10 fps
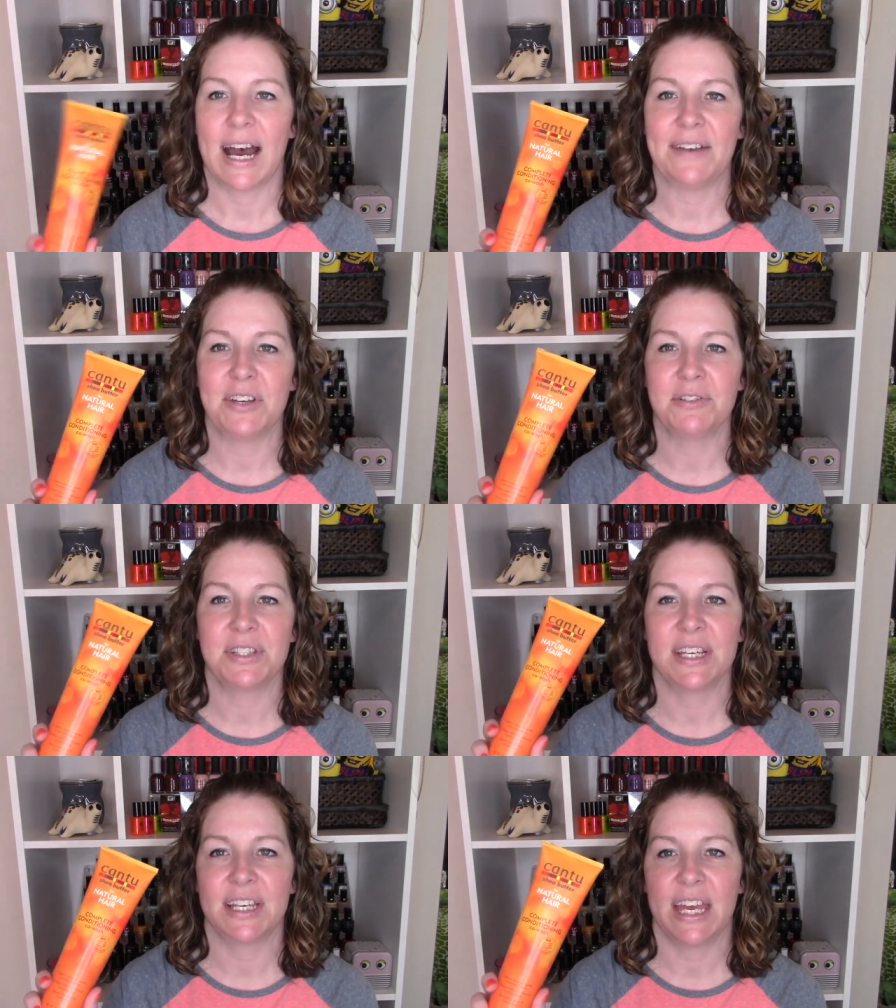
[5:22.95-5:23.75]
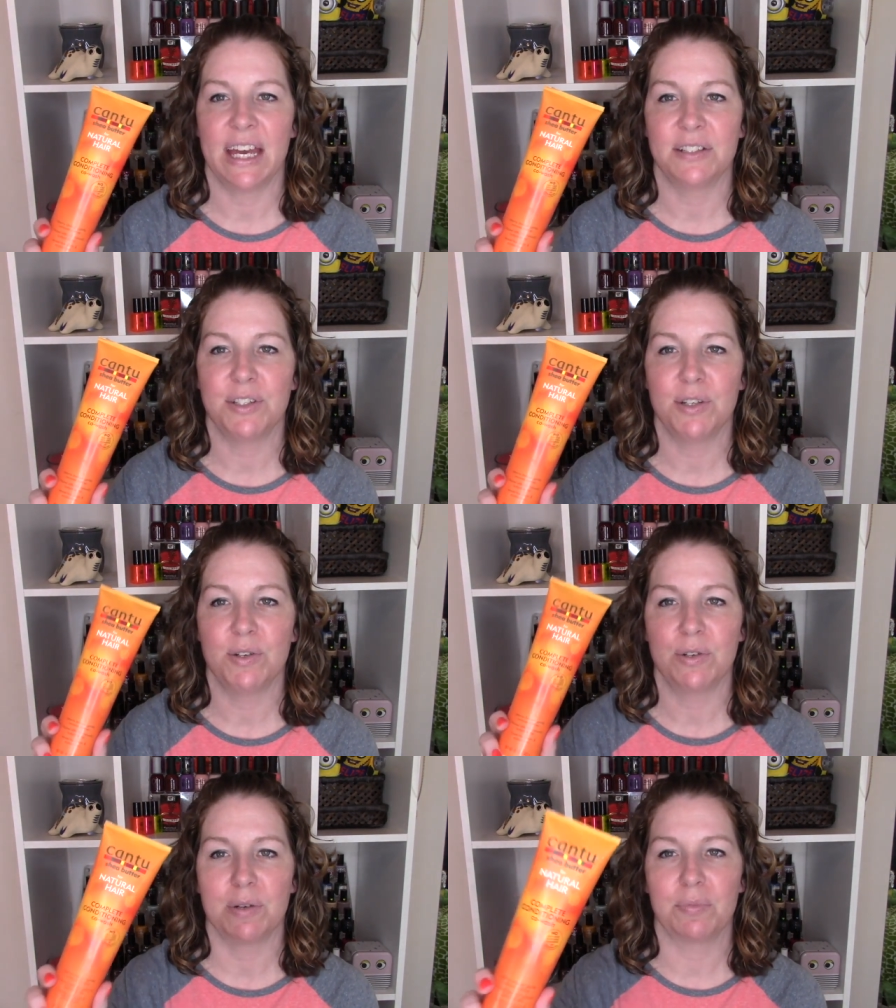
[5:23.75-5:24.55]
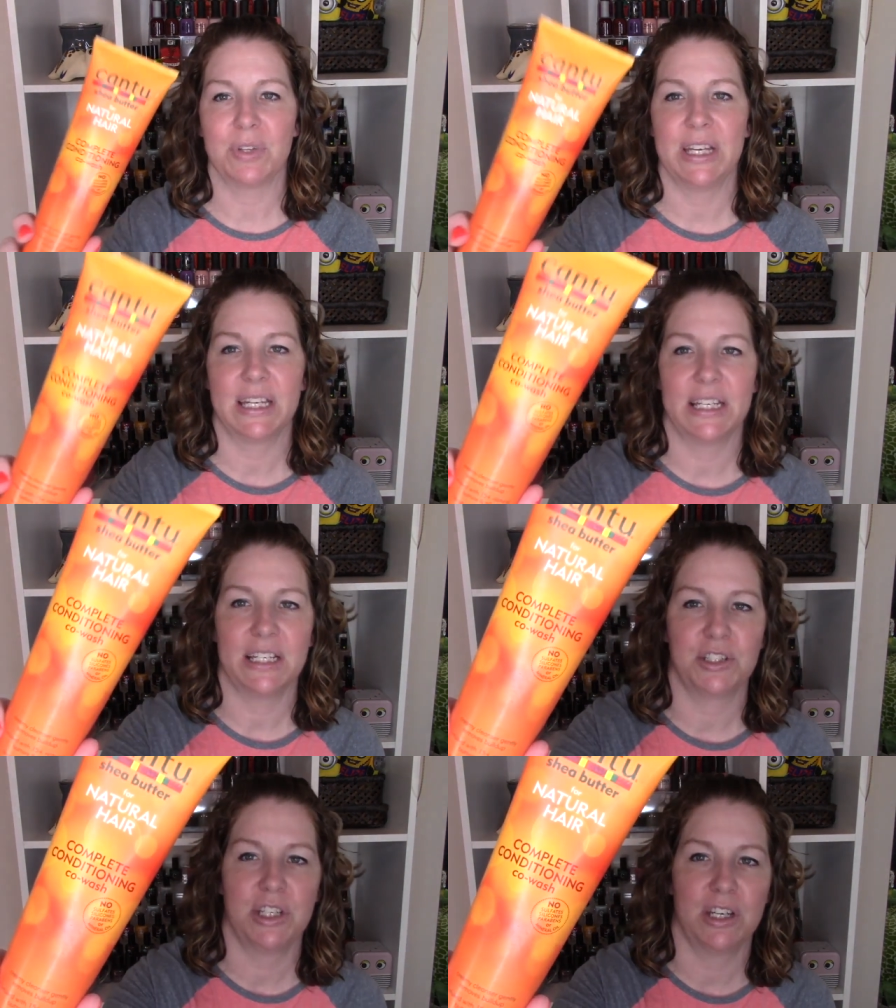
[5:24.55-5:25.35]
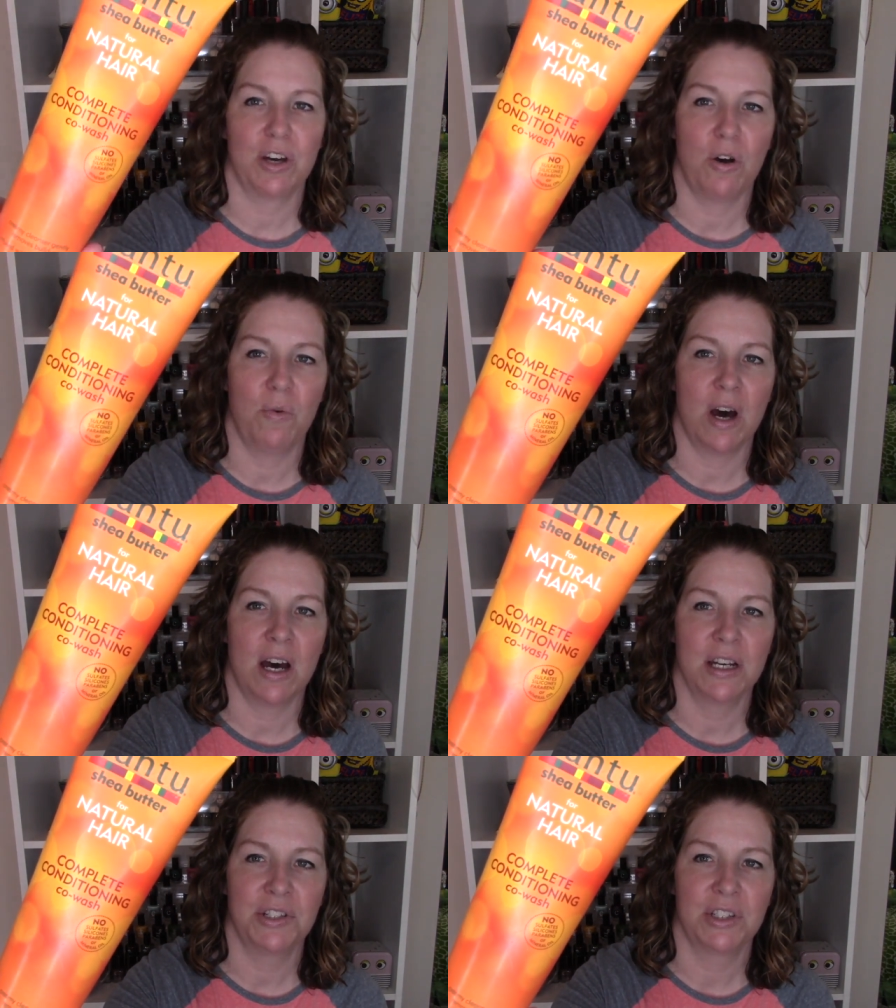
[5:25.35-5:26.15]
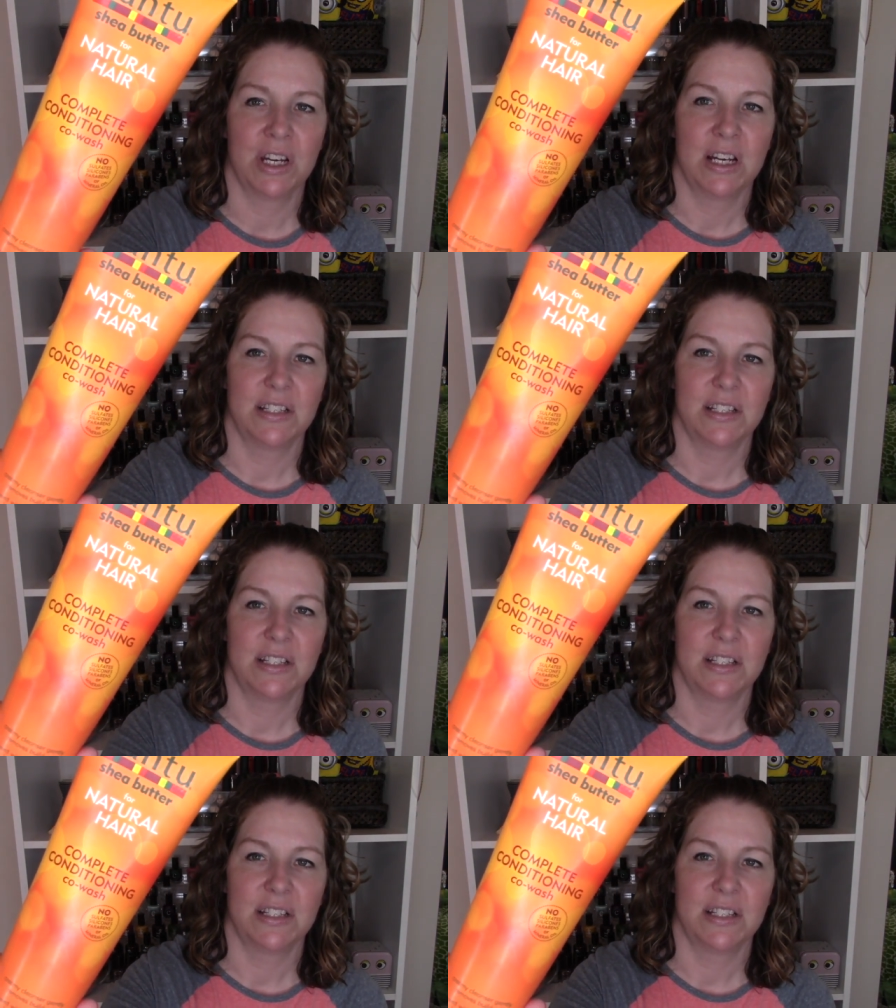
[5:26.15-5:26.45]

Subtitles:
I've used the Cantu Complete Conditioning Co-Wash.